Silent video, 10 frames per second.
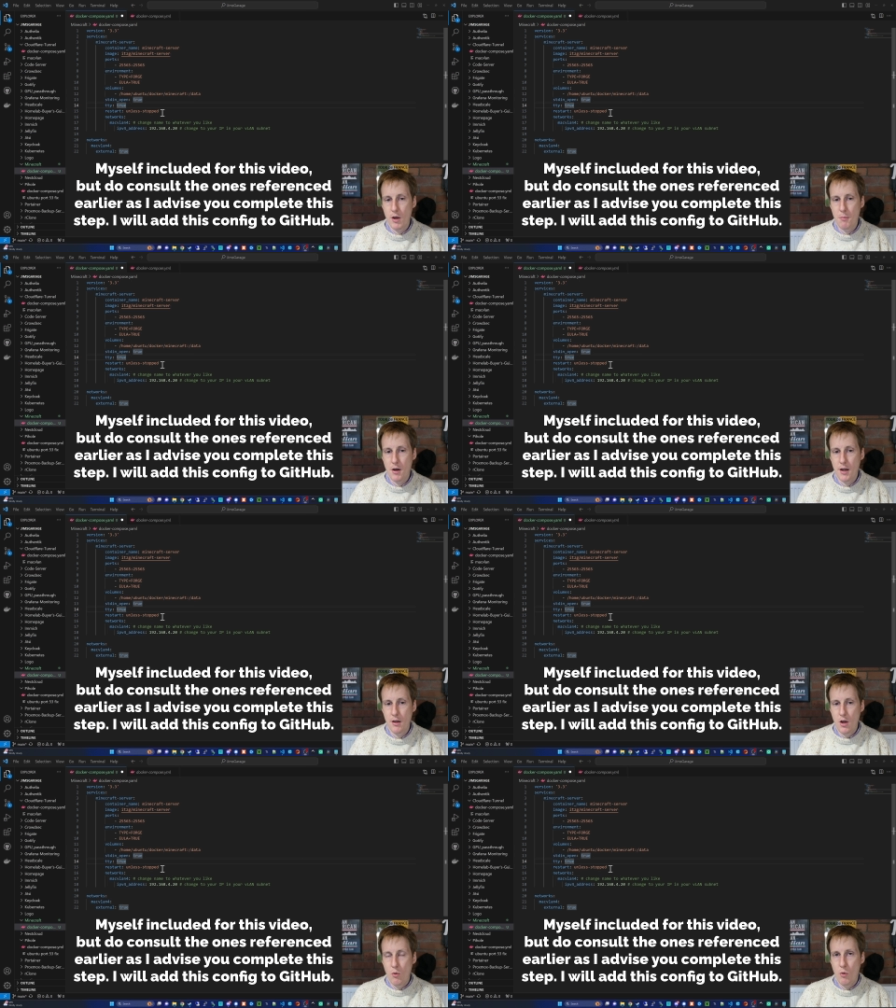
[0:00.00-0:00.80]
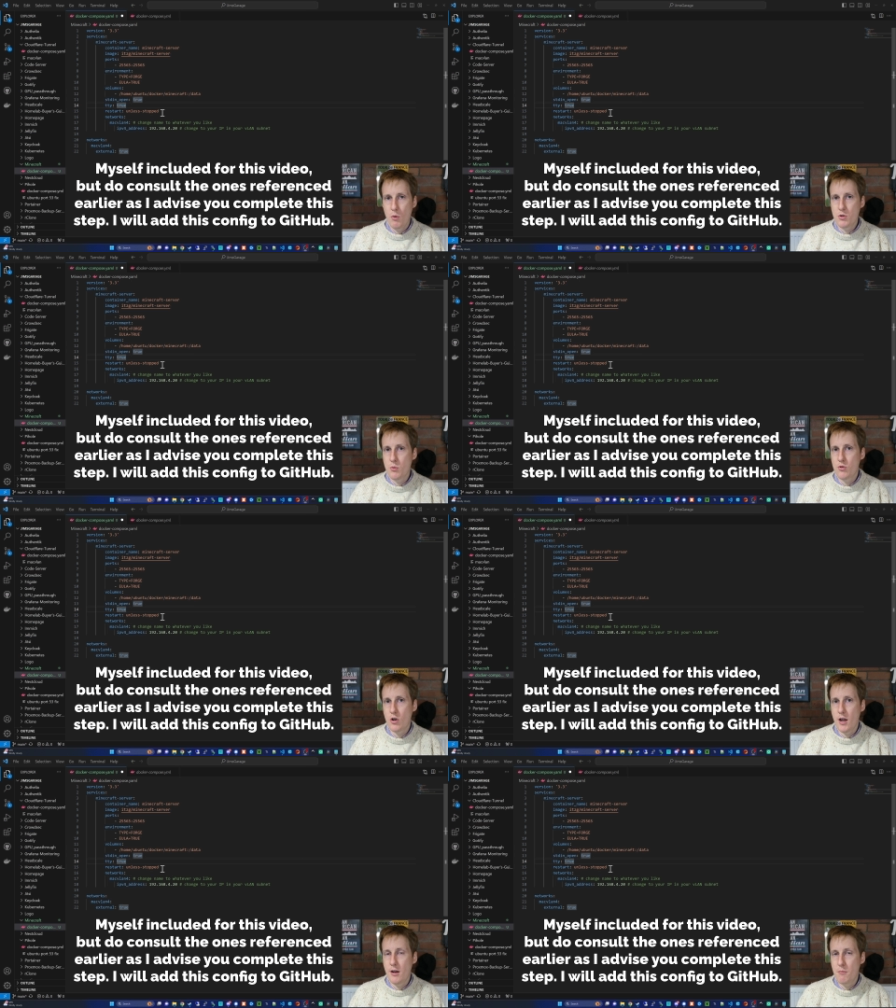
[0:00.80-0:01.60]
whereby we want to
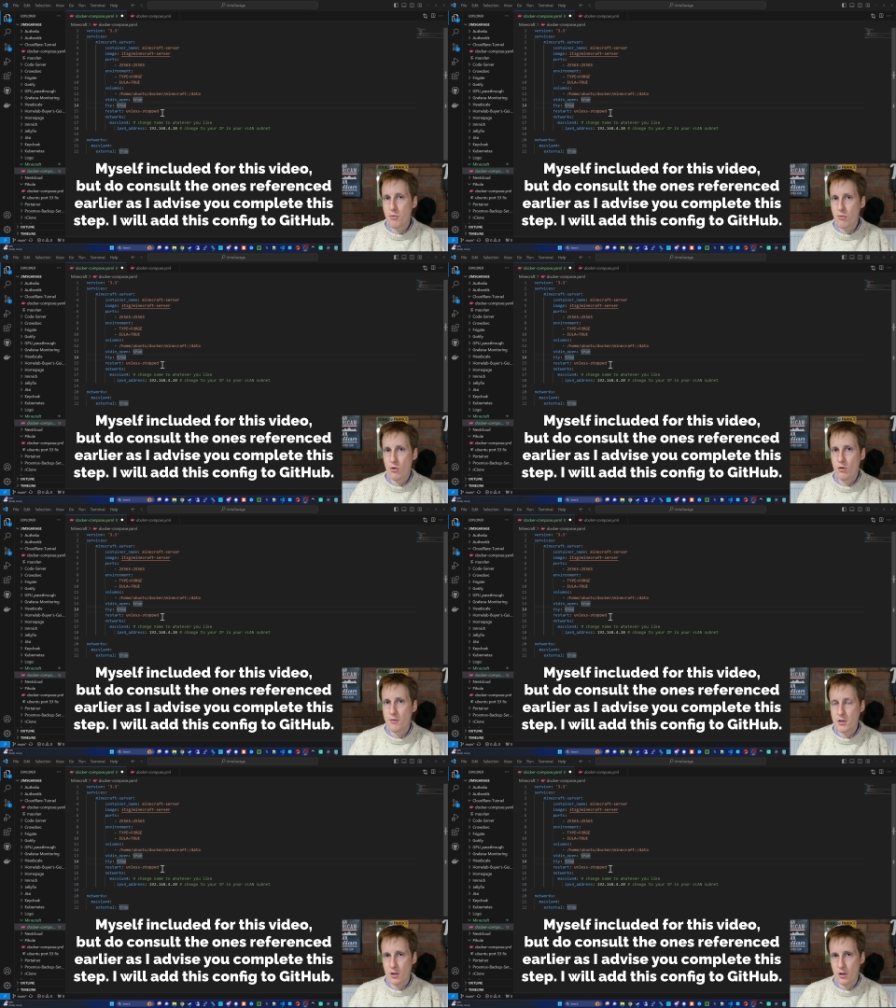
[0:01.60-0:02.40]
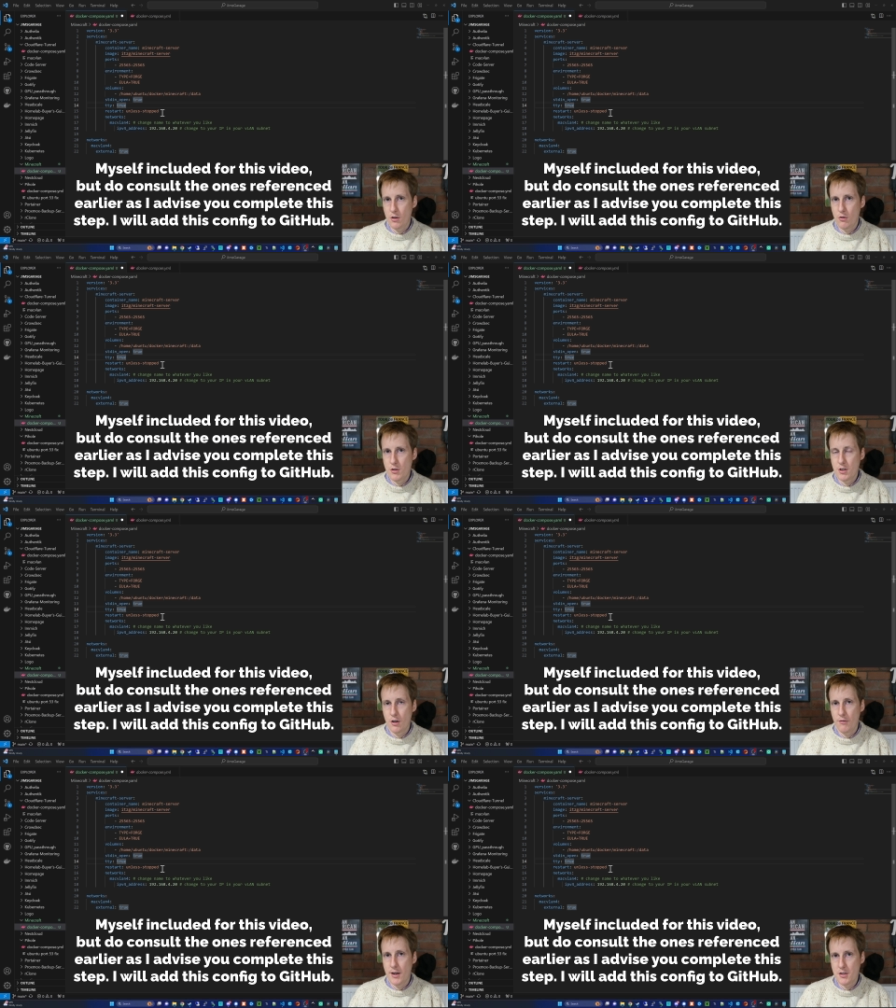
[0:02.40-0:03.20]
try and improve the security
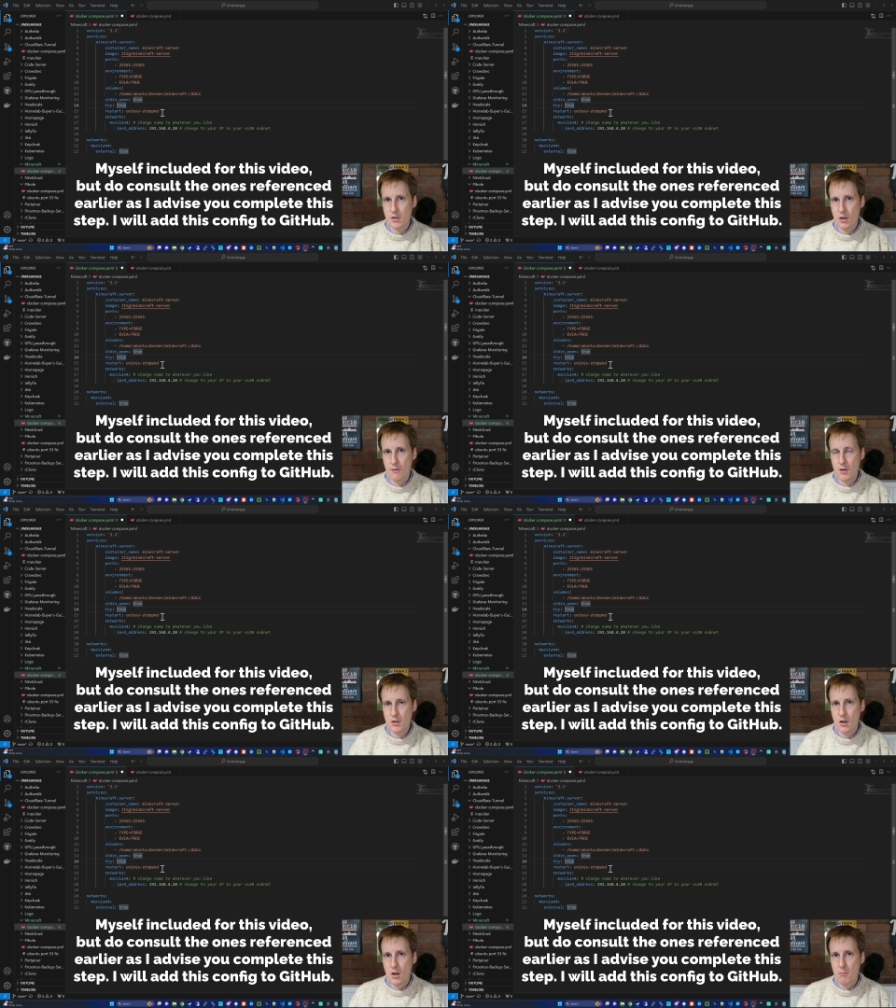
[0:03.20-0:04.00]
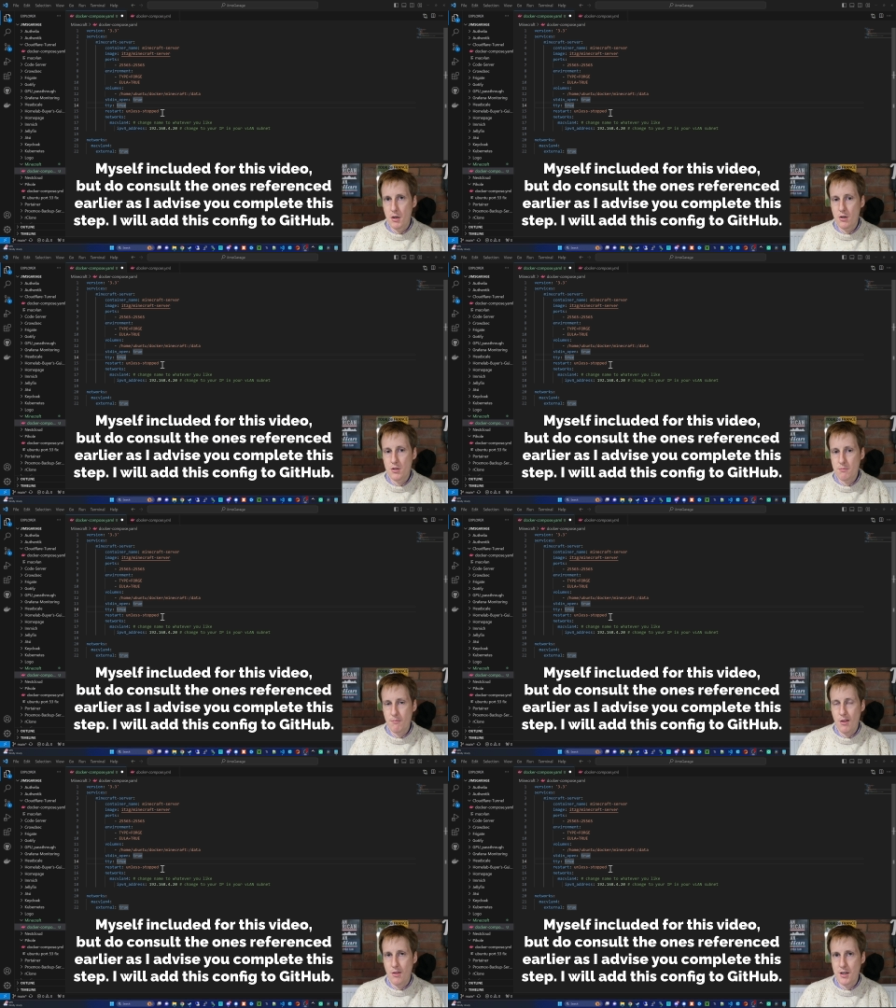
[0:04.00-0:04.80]
of our servers because
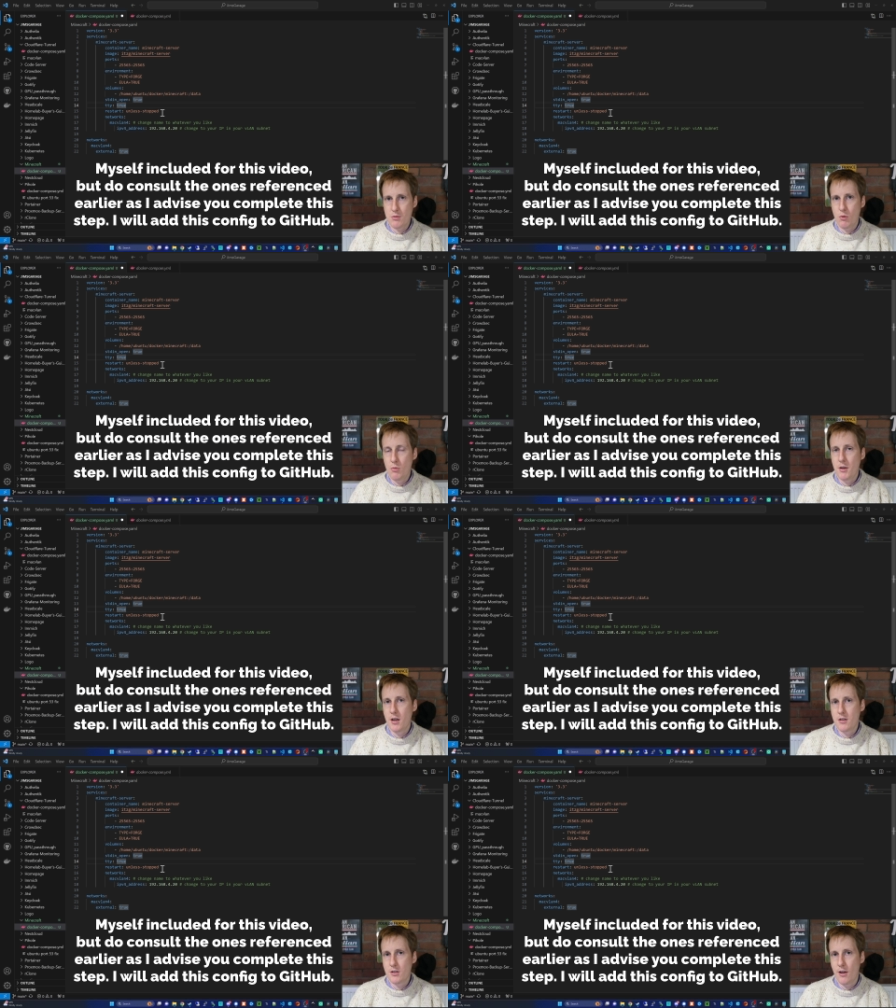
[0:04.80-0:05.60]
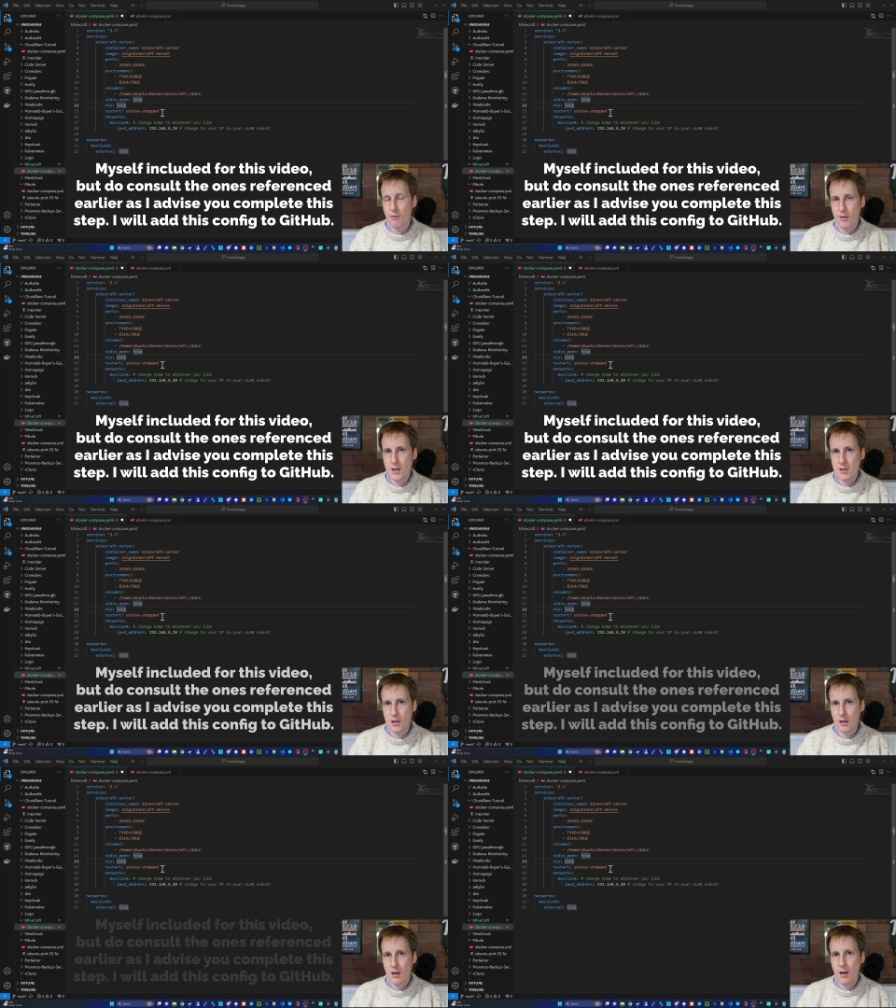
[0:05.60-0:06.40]
this will be internet
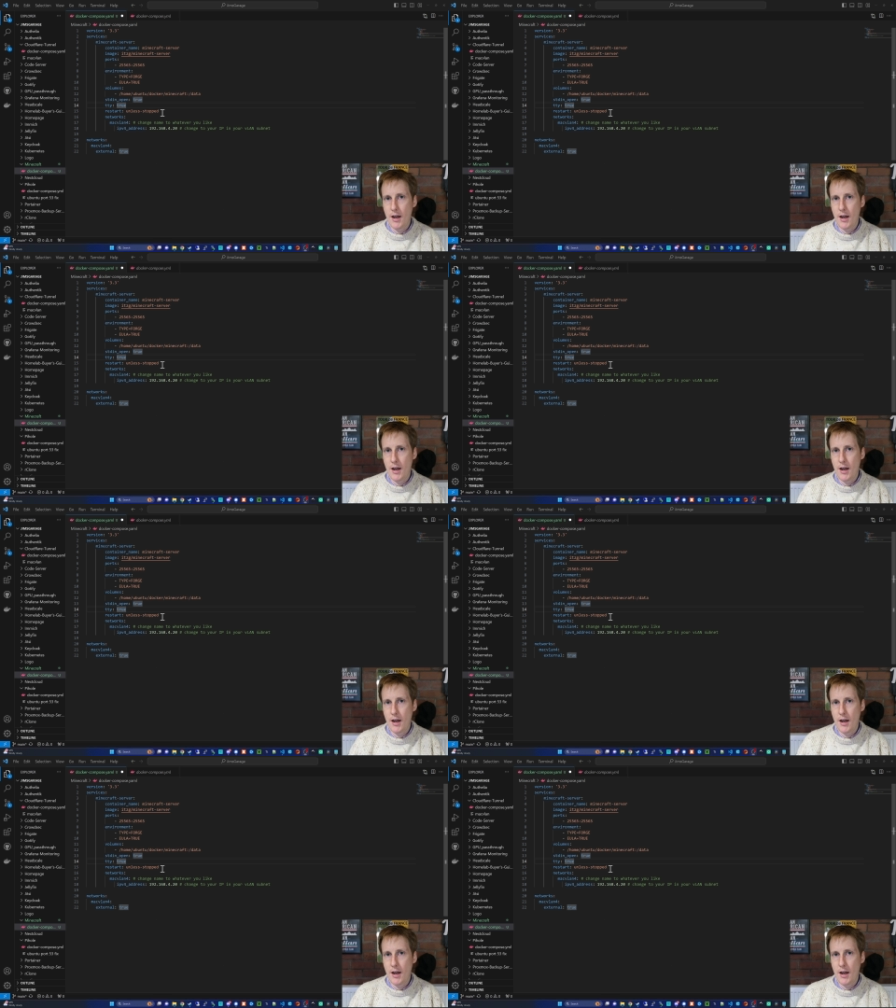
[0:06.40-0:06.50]
facing